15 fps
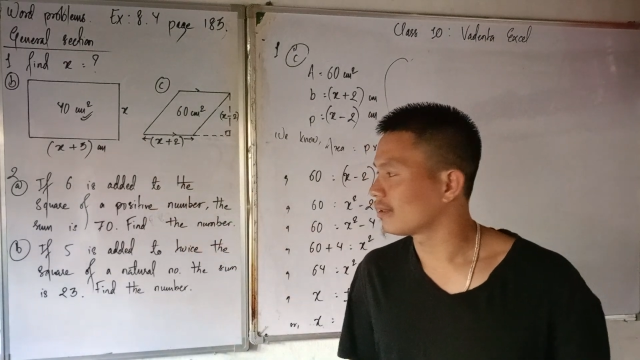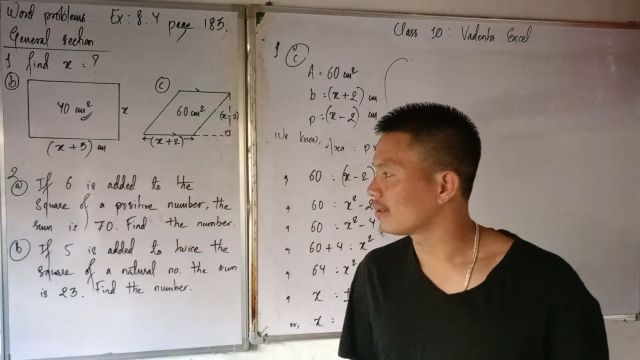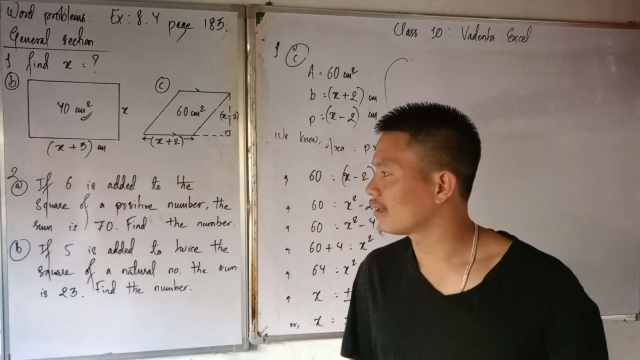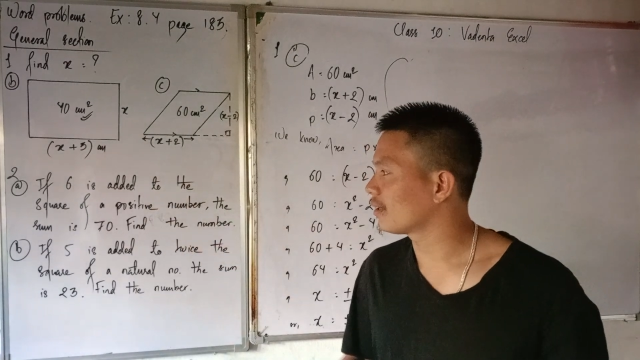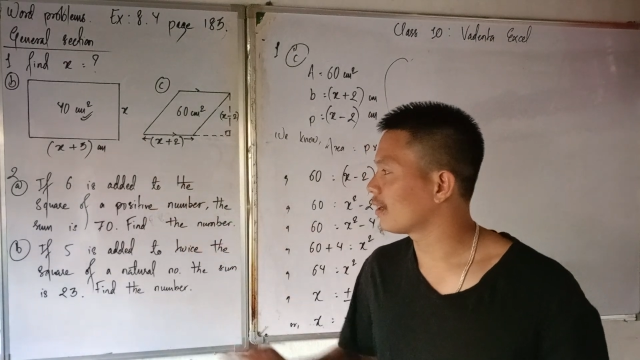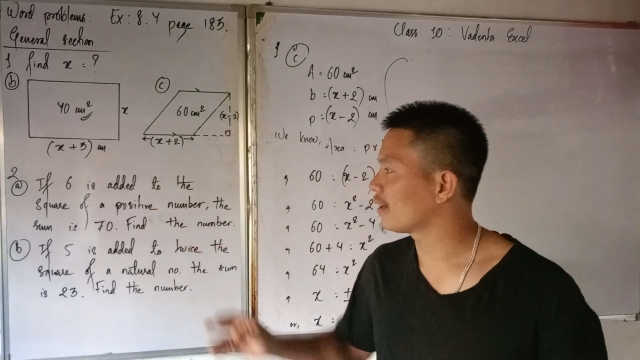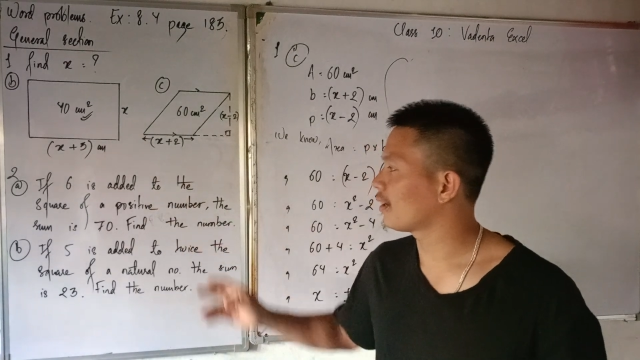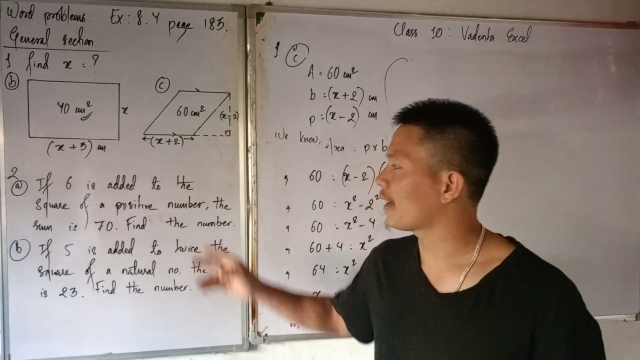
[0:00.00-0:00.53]

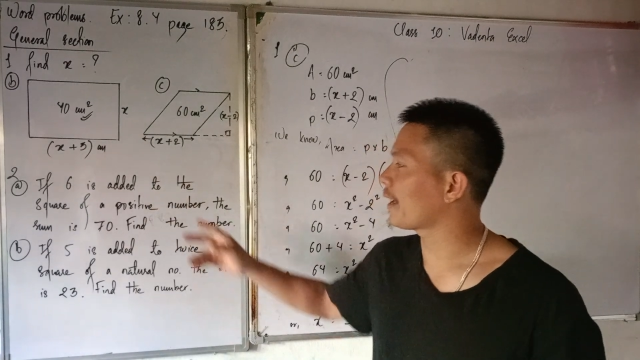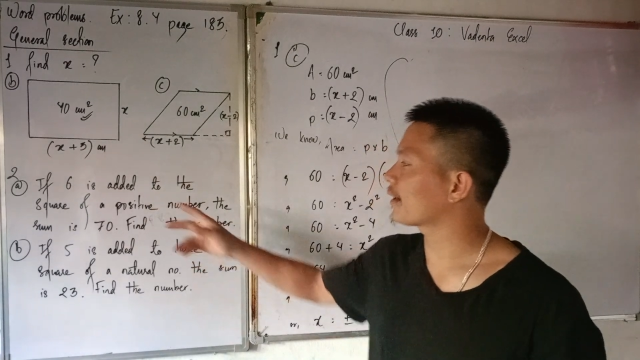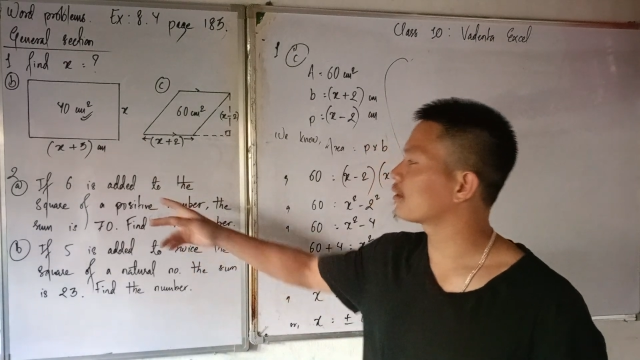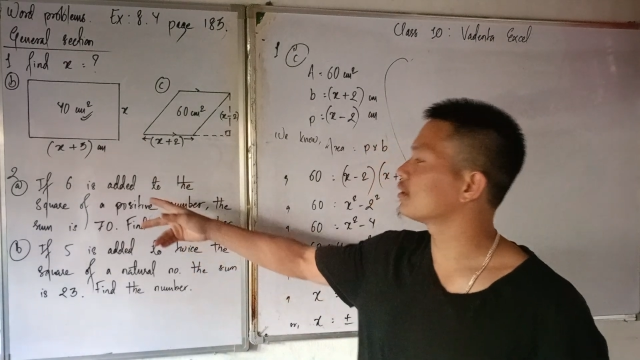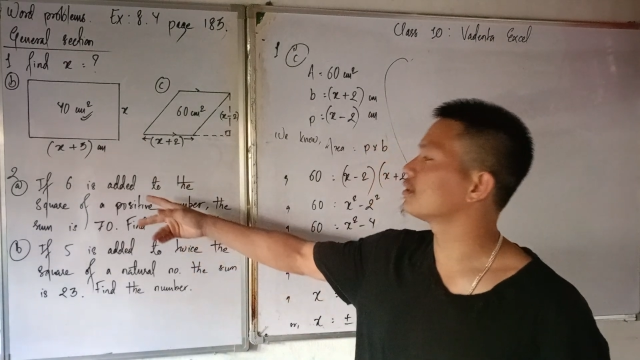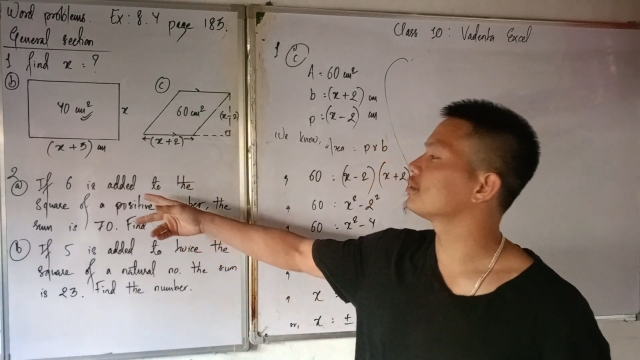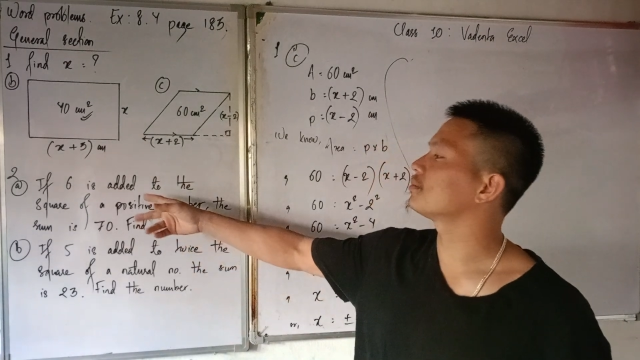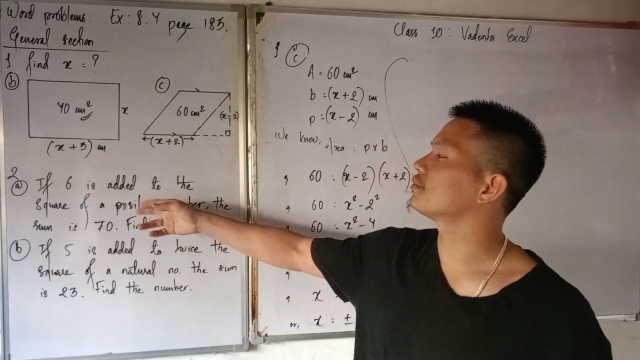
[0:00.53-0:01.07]

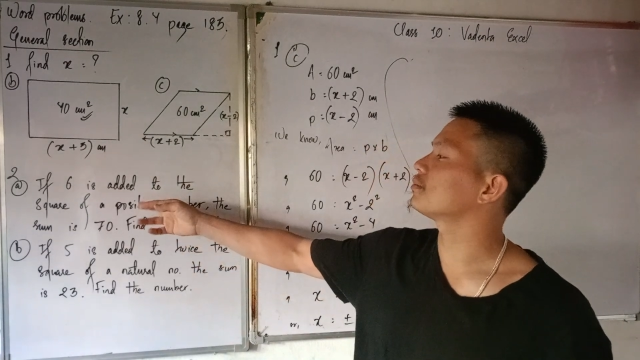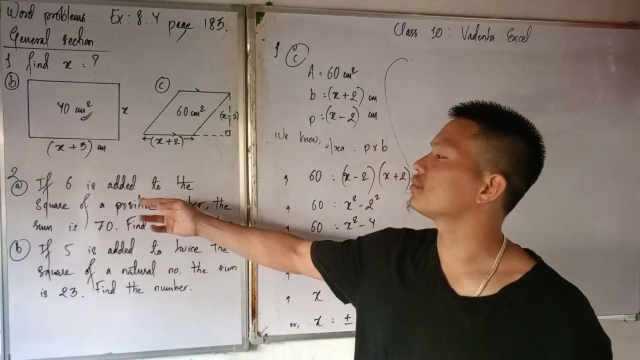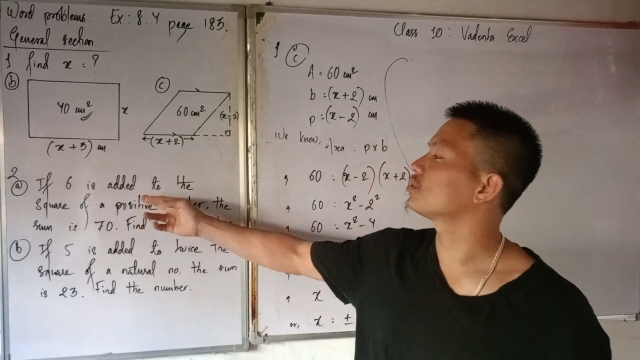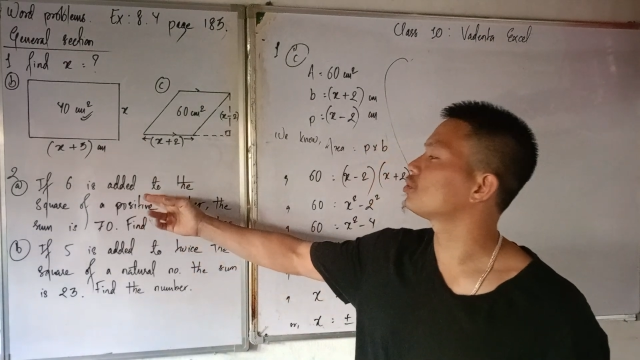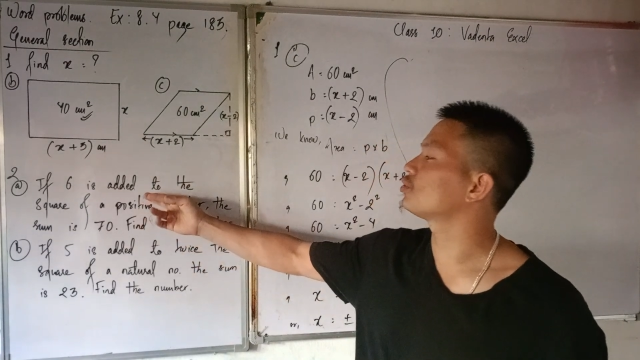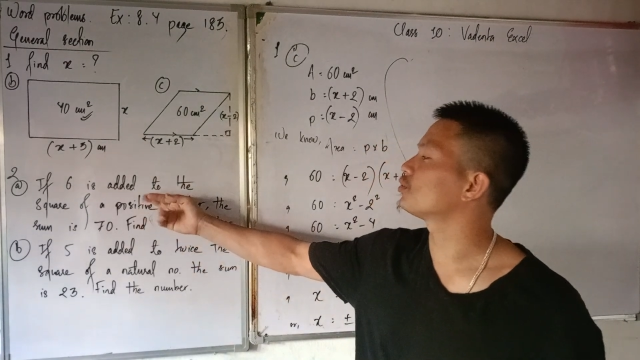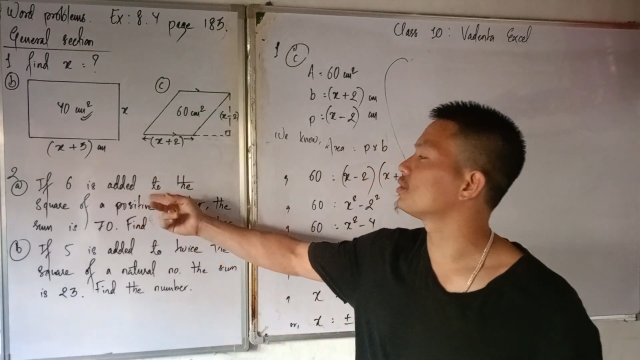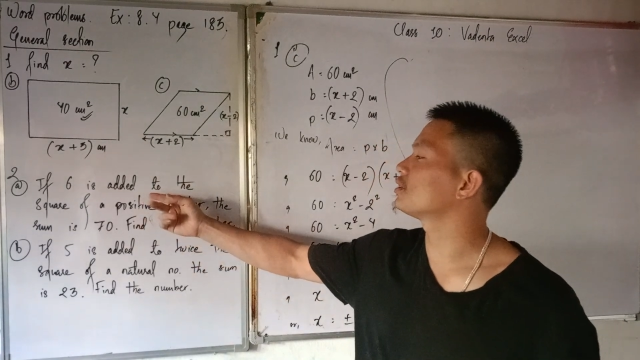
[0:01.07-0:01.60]
according
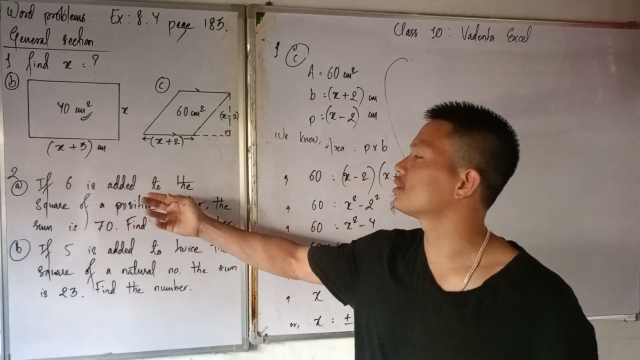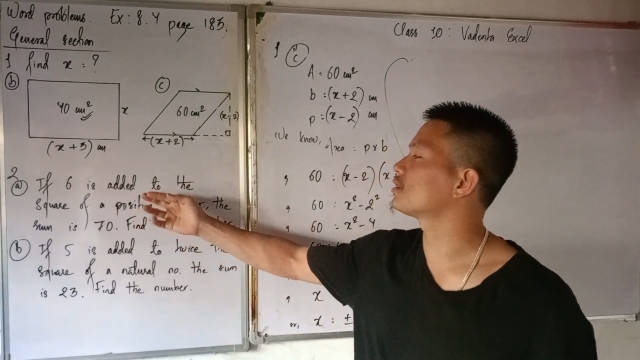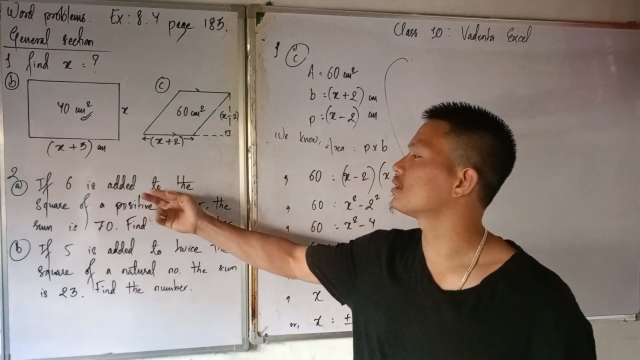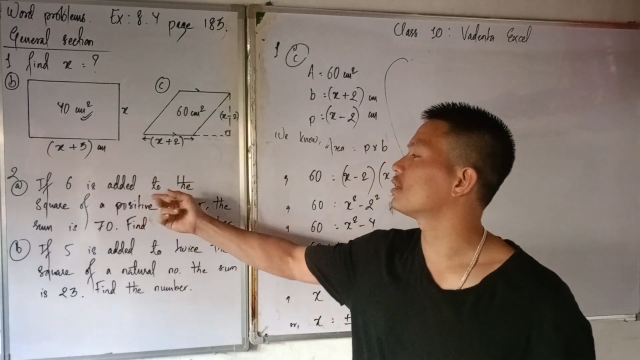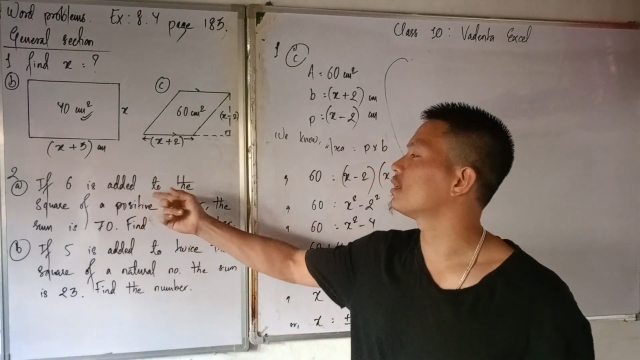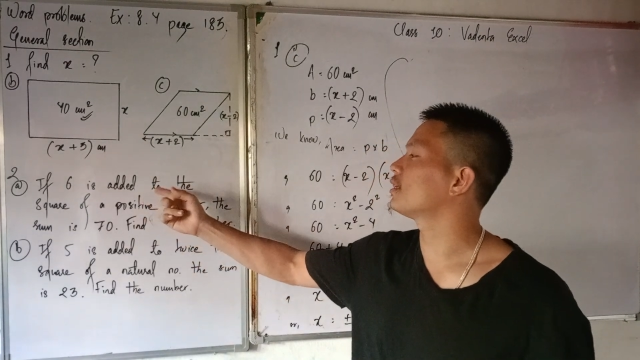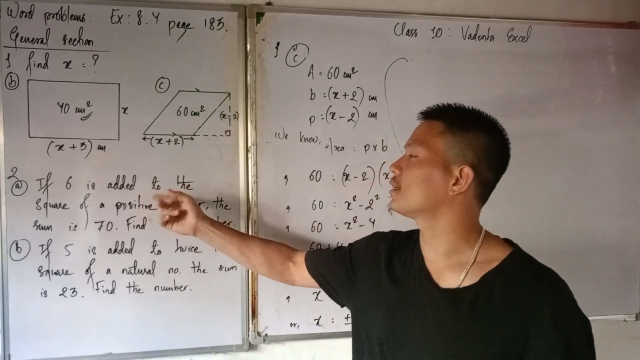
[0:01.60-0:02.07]
to these